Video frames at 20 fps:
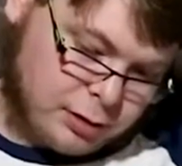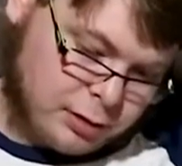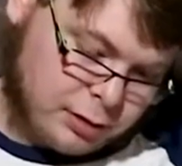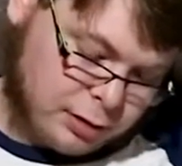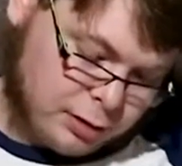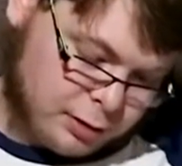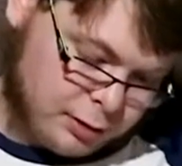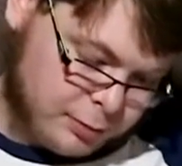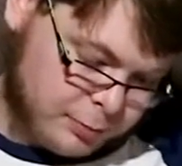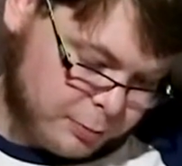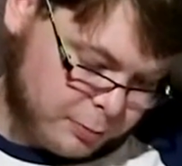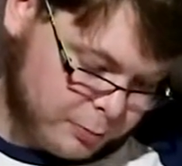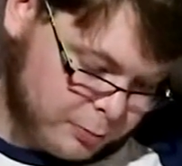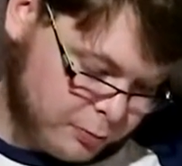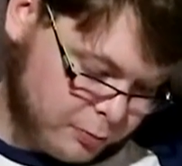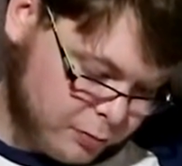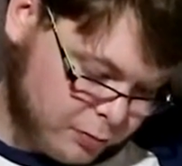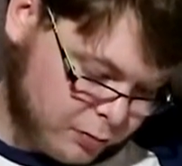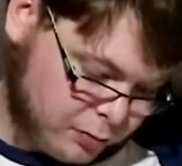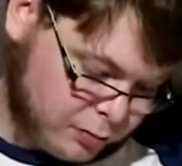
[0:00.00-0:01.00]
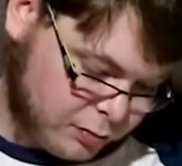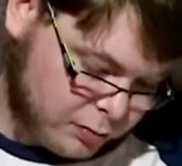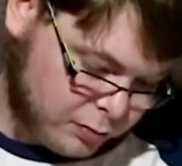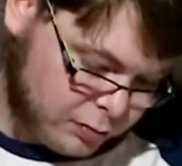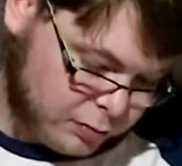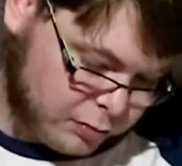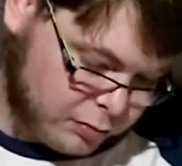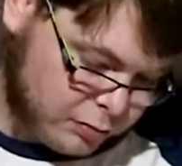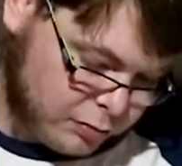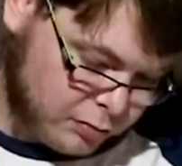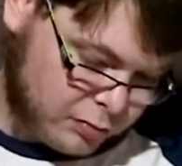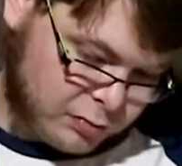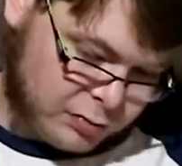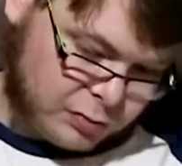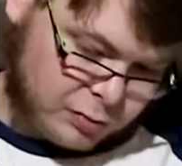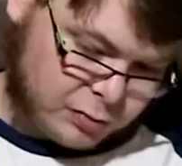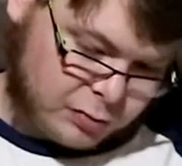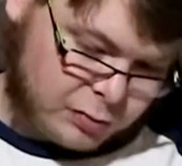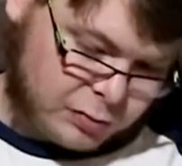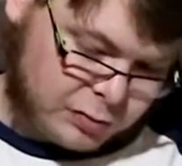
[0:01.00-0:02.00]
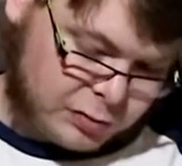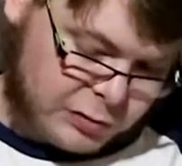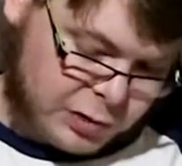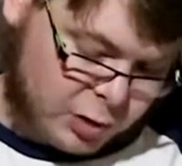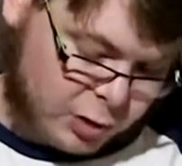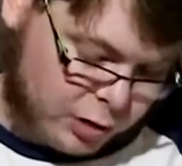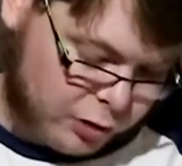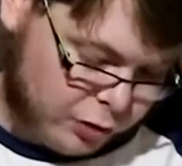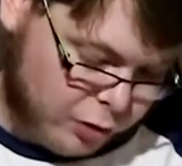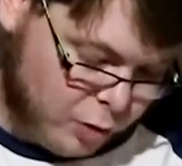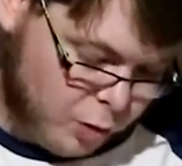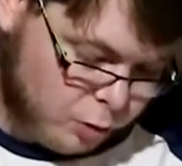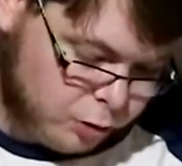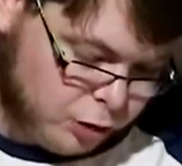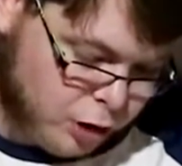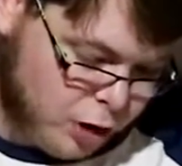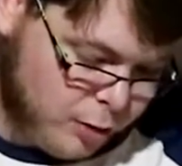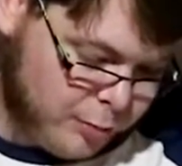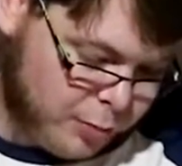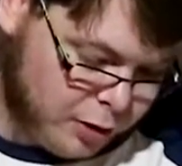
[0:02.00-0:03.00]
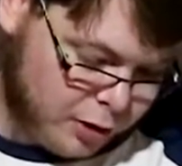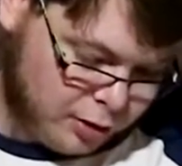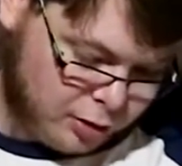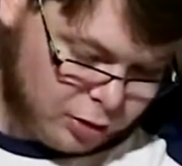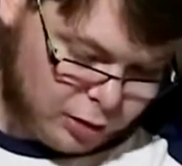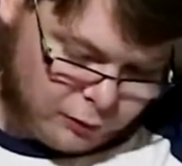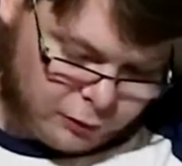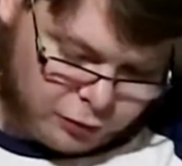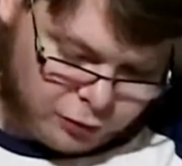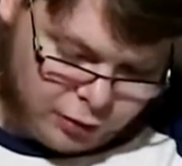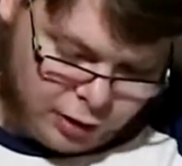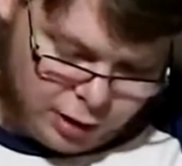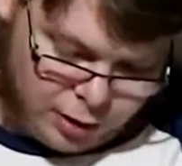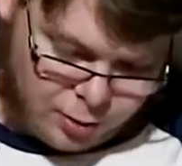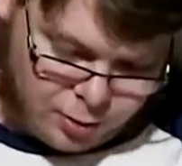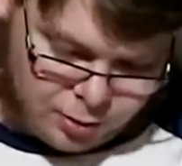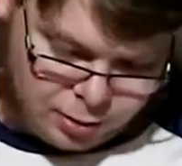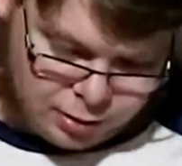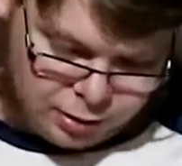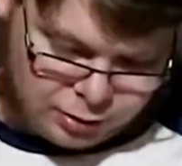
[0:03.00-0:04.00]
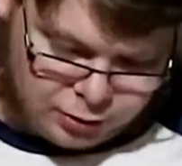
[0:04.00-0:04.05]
And okay, so the whole top part lifts out.